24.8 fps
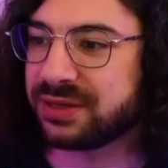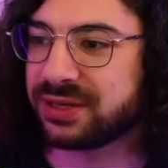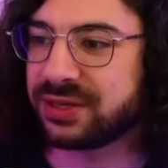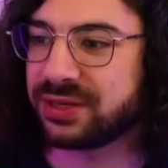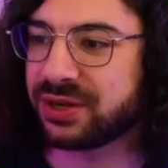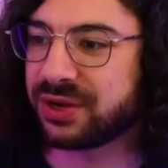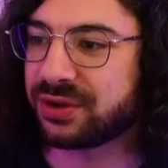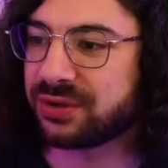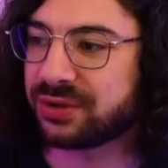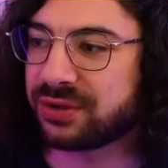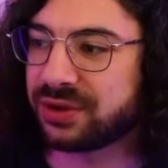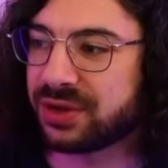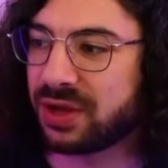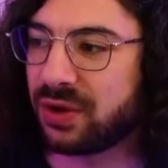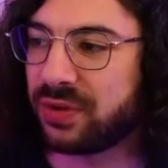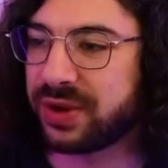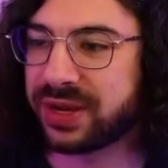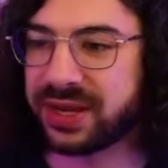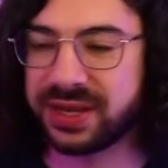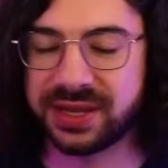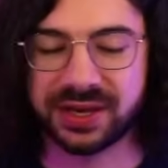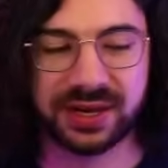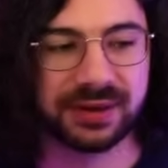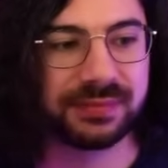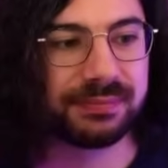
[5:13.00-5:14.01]
you know, going
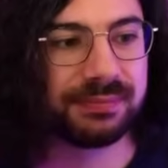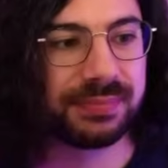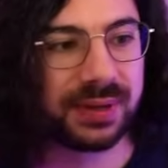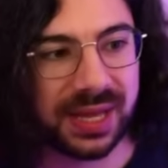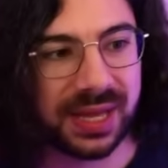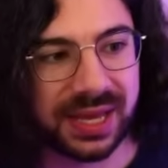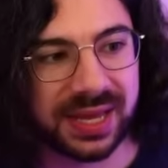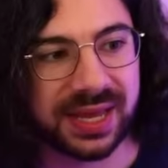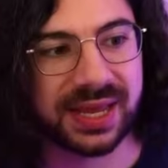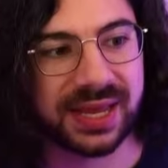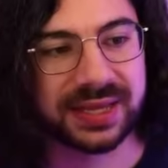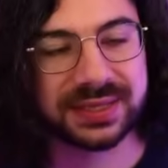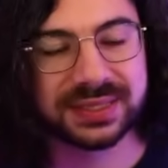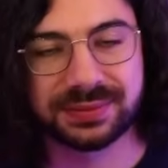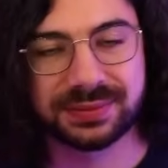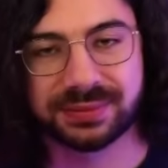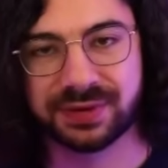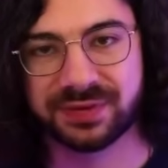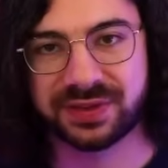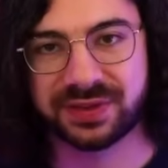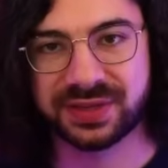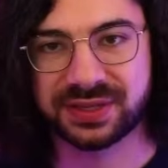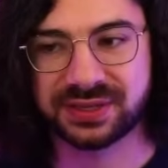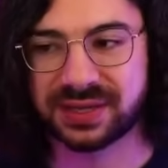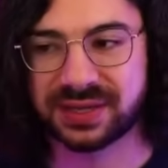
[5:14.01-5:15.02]
in and playing some of these